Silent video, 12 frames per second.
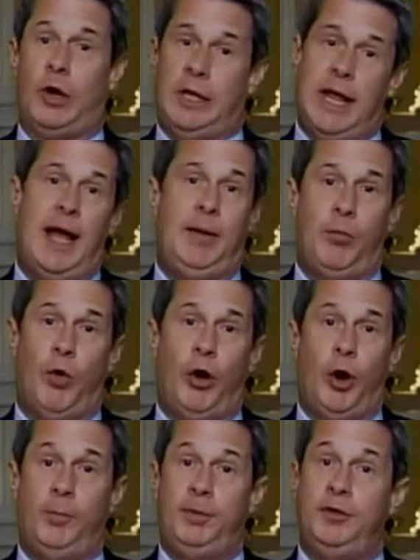are a lot
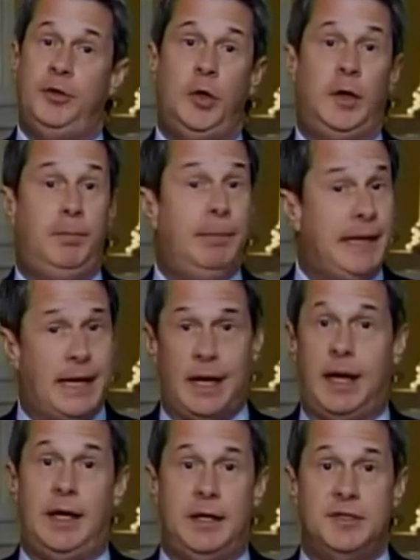more open to it
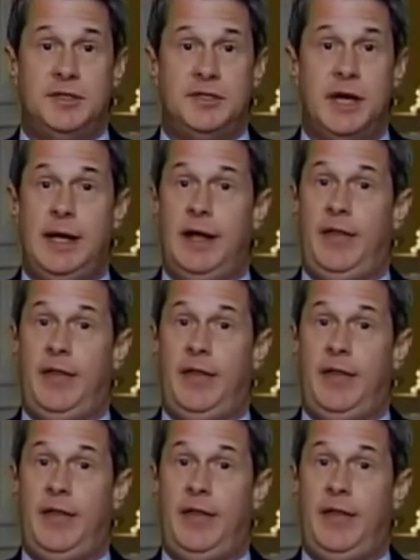because